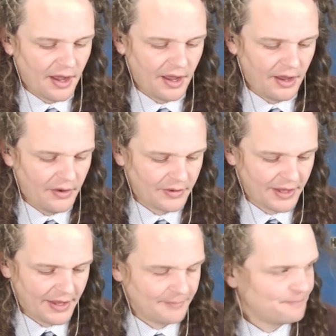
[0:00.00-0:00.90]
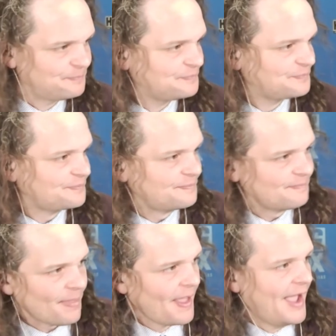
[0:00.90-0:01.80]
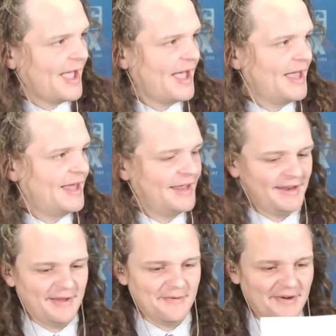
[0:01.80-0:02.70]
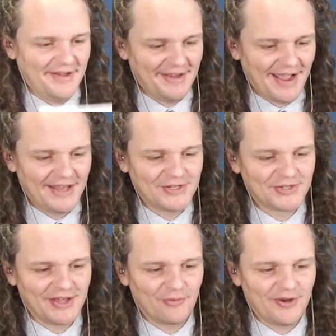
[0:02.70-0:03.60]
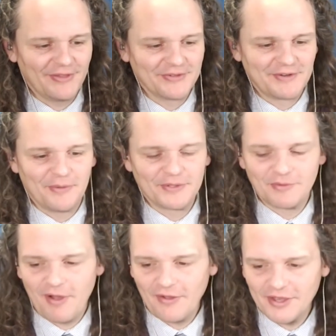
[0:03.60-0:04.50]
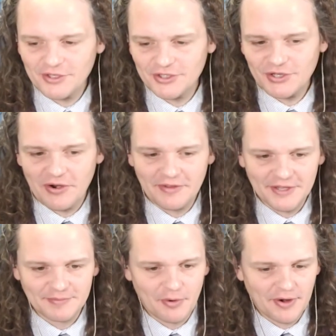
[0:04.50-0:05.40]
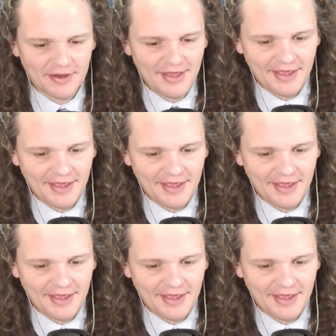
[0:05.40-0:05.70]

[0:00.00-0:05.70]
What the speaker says: Okay. Anyway, I just like reading those every once in a while. Get you started this morning.